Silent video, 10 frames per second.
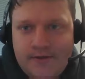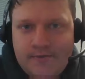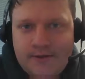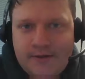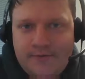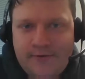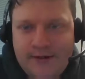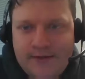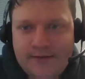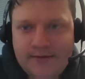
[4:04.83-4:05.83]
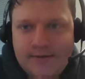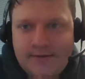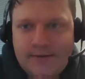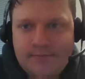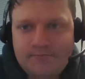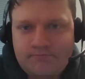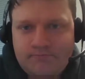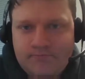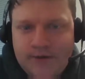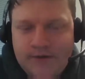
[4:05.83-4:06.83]
really fast.
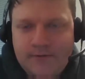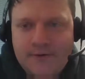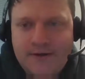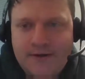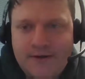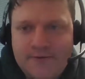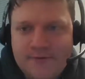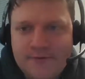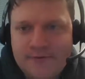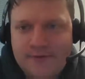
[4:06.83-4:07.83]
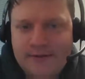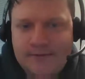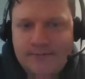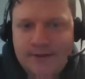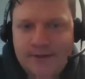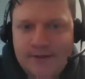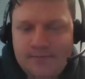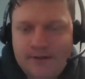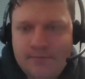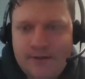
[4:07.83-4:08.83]
I've learned I have to
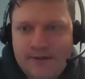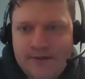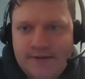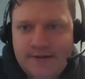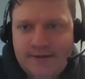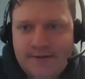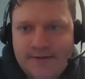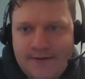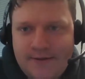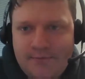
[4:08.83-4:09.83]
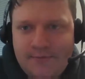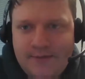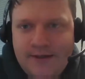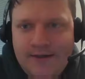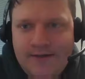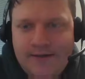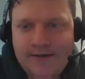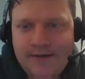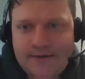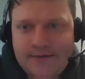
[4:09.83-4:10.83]
be pretty detailed.
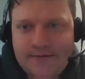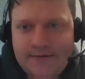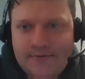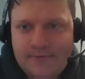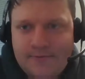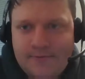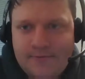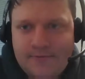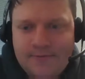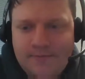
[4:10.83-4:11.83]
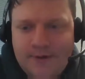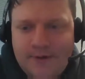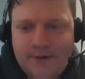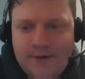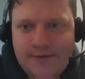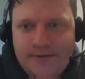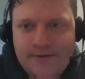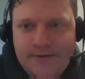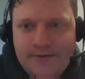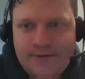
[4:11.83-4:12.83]
I get reports from my
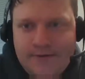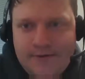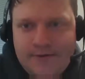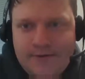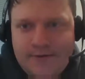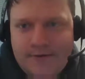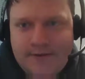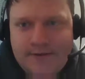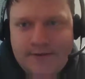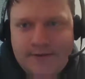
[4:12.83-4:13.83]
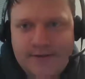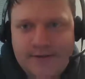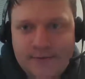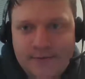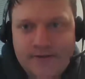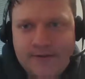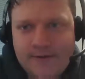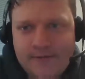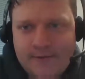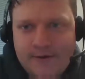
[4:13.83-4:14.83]
coworkers that basically amount to,
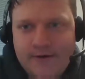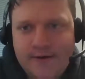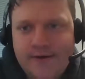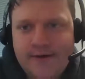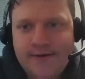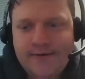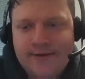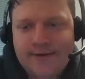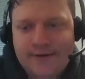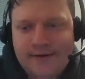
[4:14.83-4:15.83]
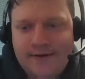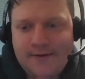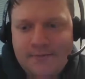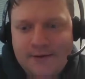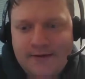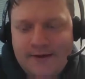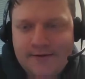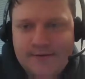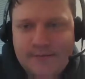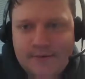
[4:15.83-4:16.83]
this isn't working, and I can't bring that
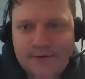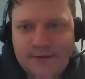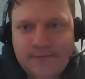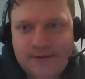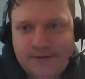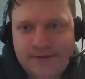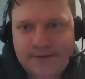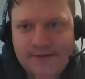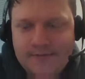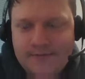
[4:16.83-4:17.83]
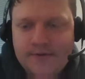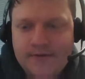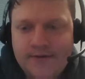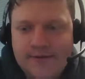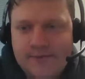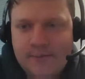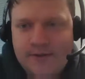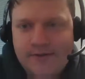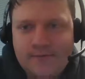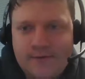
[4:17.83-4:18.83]
to the support team because they'll ask
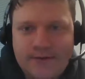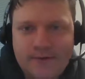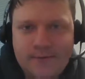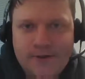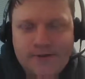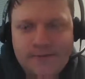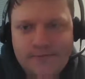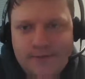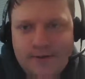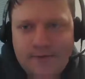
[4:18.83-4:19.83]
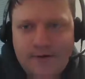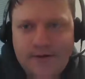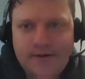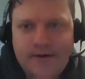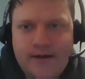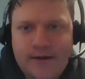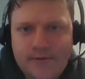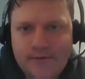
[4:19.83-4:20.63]
what's not working, where's it not working, how.